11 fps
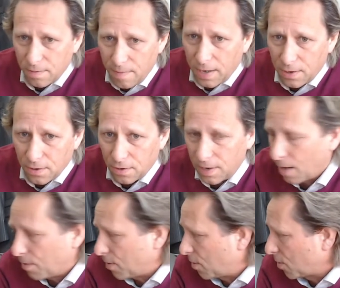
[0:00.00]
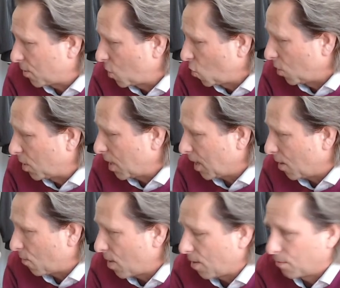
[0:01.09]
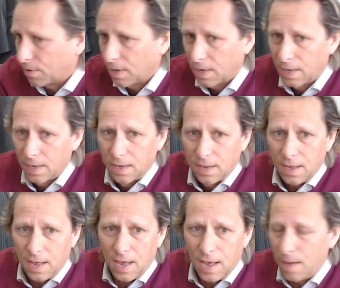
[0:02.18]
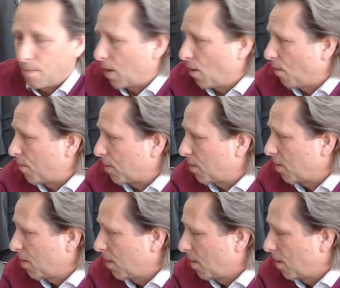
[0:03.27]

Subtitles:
my son now. He's just skulking around my office.